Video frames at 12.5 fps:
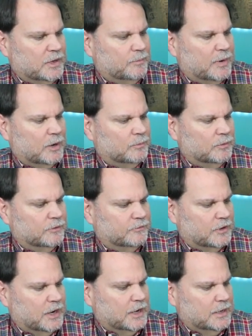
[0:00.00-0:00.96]
barrel
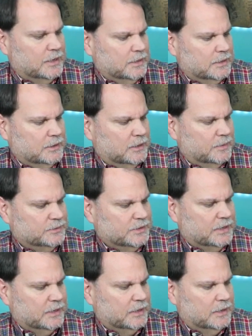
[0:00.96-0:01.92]
proof rye, comes
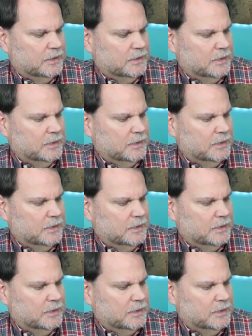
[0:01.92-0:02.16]
in at